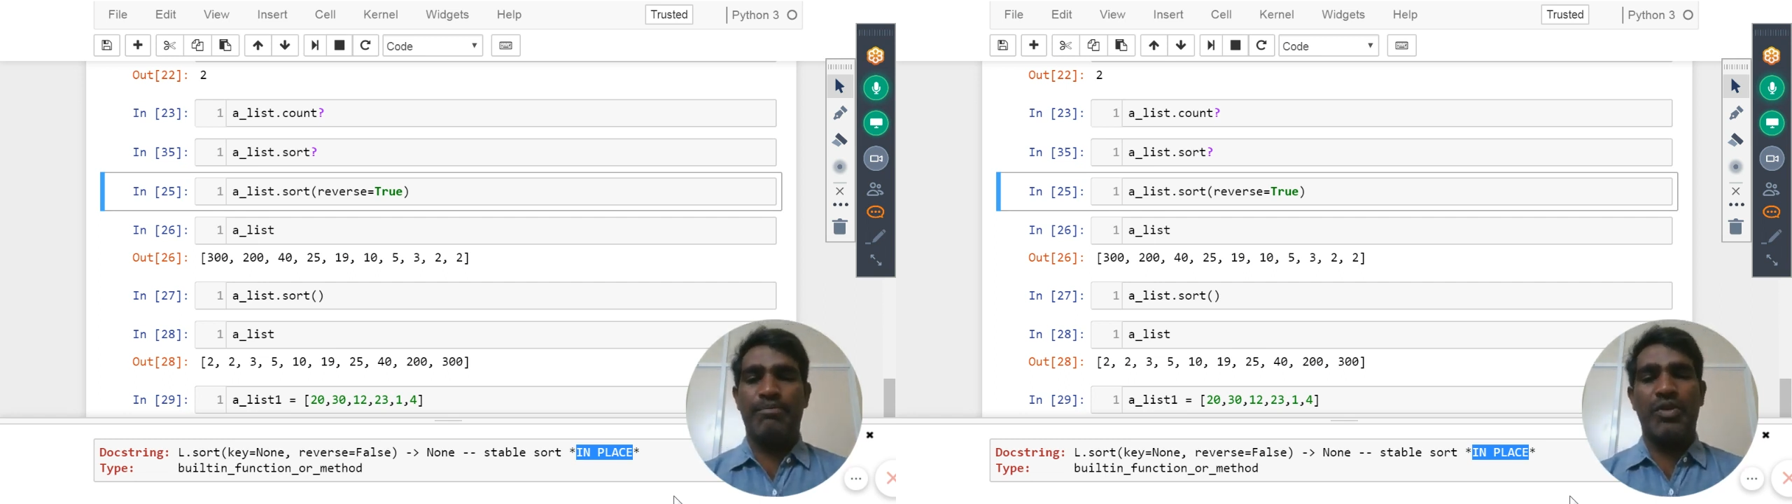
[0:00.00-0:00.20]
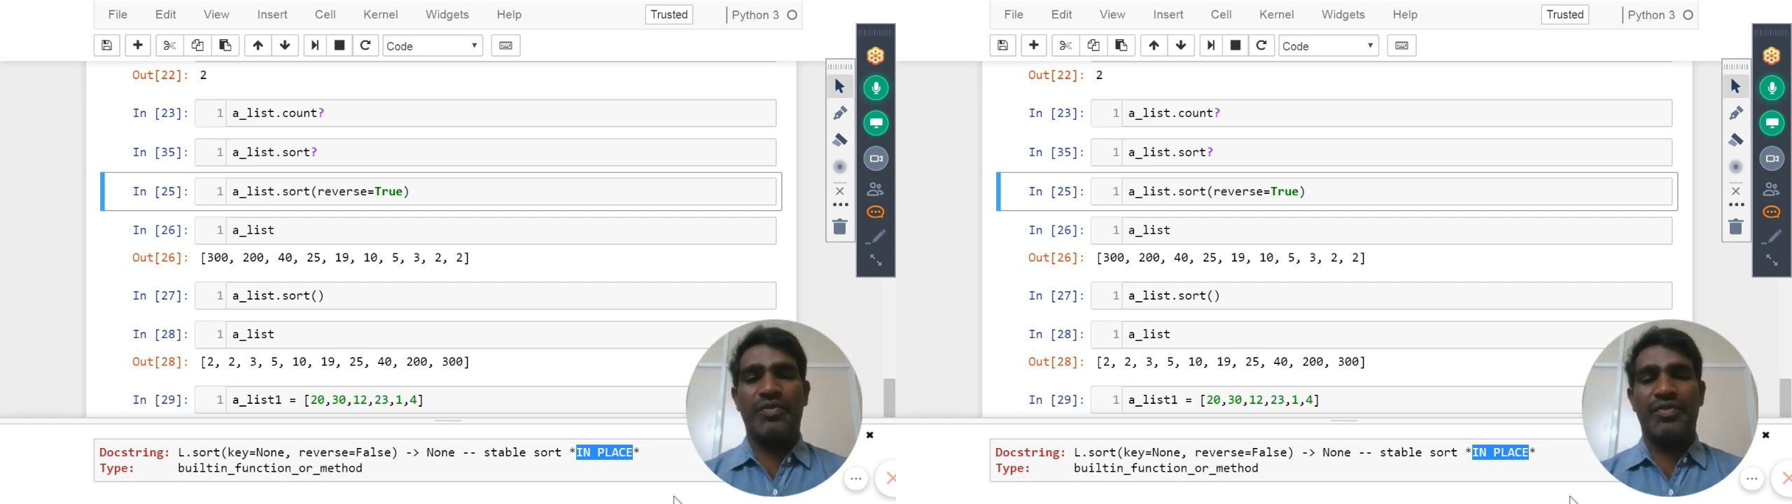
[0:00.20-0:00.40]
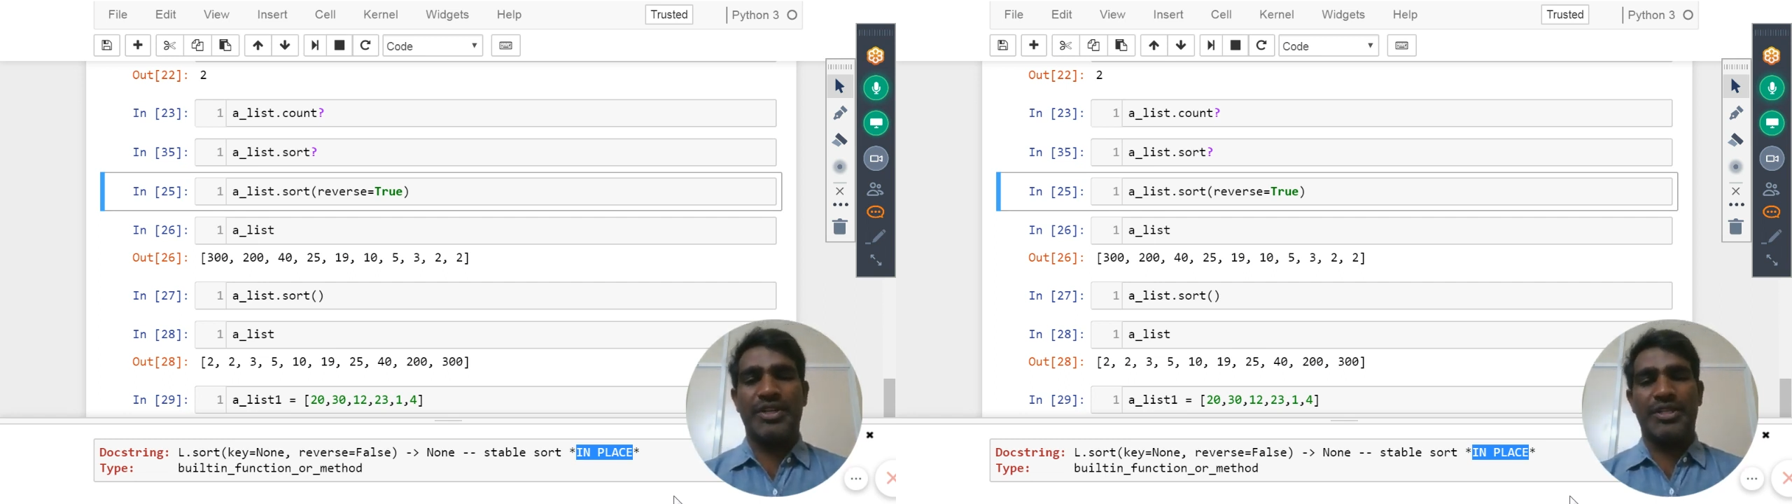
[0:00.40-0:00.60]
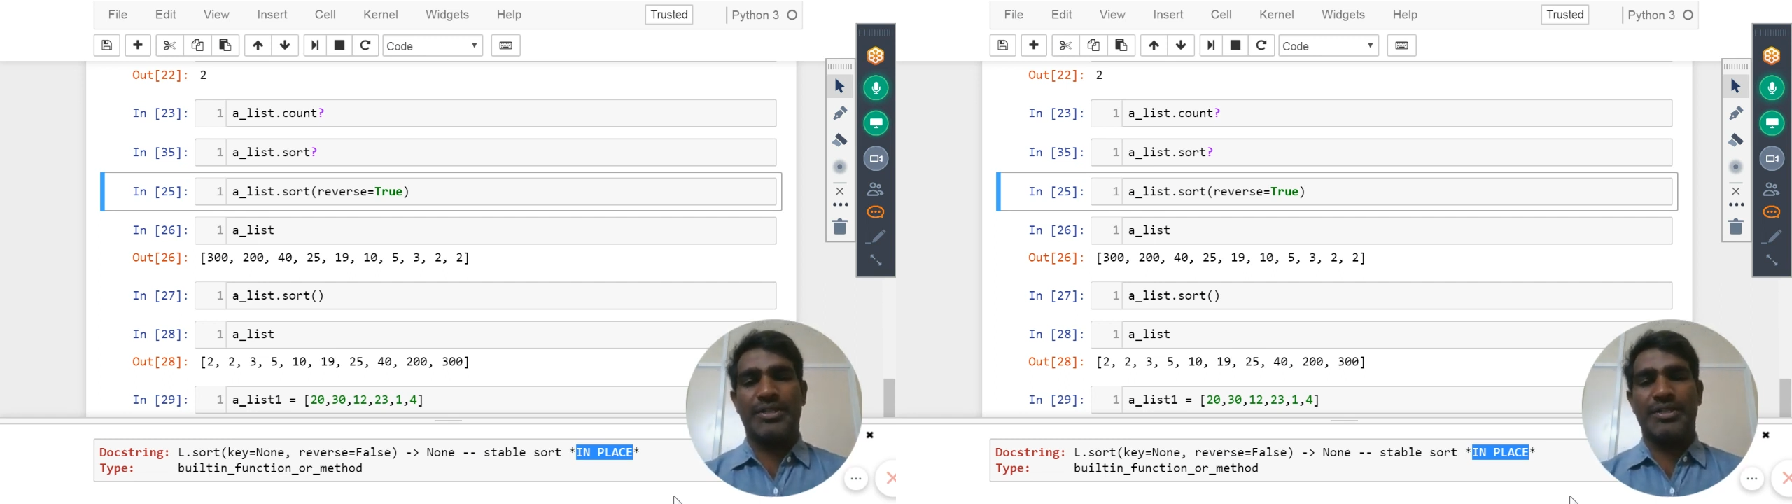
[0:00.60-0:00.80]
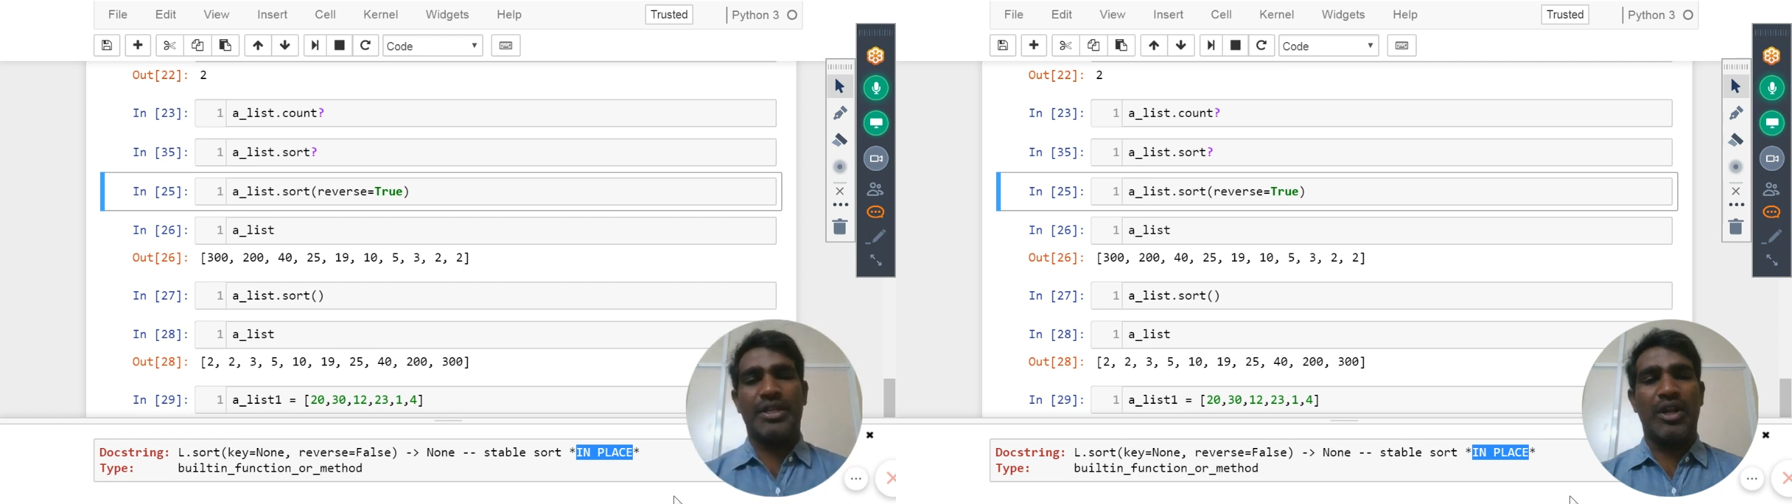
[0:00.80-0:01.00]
modifications.